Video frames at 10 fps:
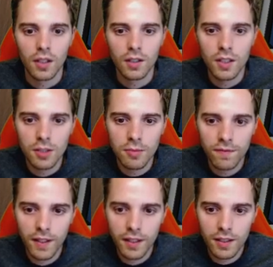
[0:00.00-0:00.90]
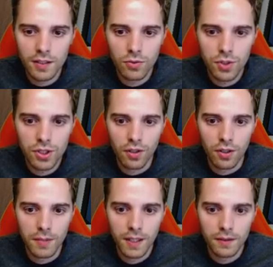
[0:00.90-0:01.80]
Need to be finding that switch
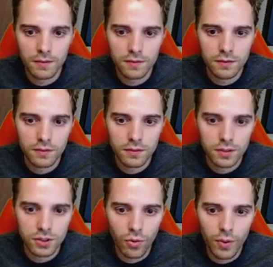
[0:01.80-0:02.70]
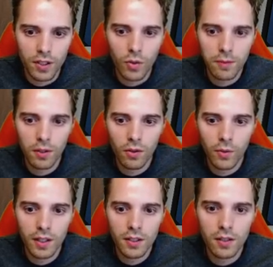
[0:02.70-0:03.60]
card, man. So we quick ball
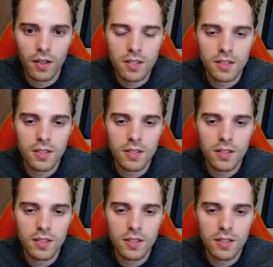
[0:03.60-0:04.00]
away the Darkness